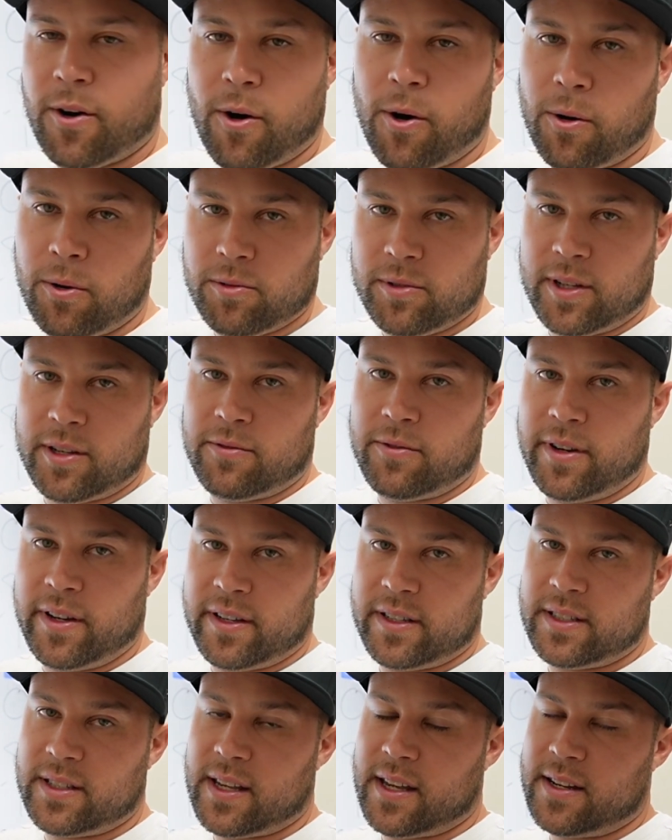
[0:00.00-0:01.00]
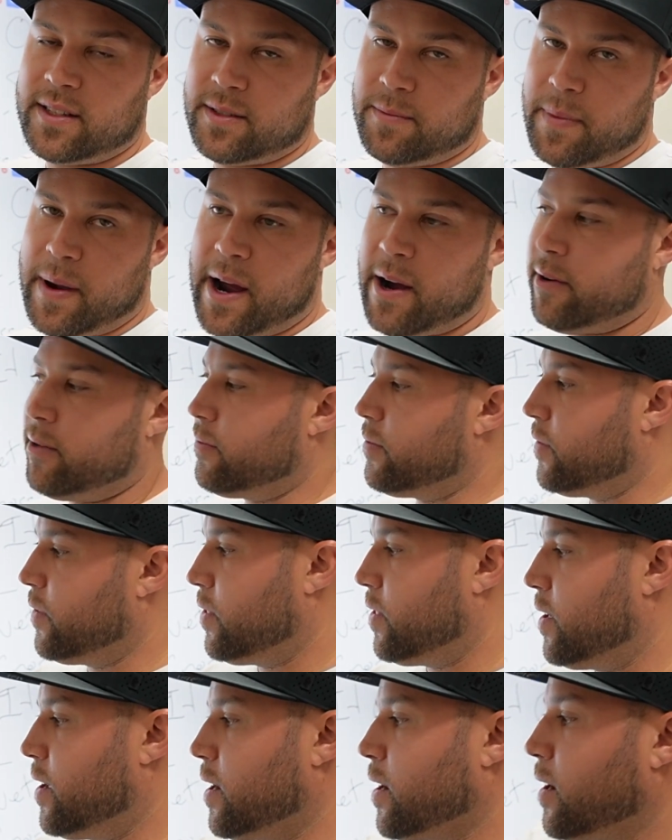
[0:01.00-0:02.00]
holding real estate is a powerful
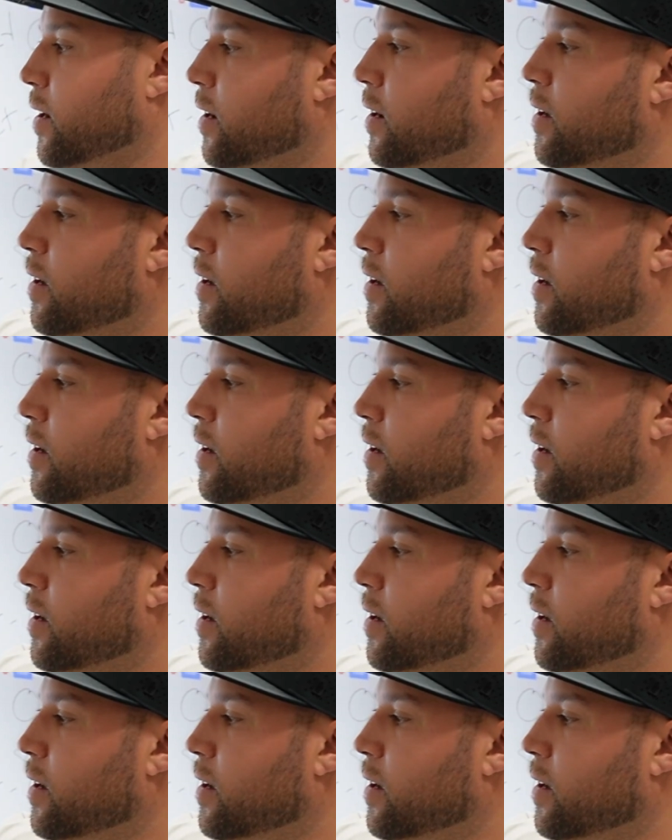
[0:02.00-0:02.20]
thing.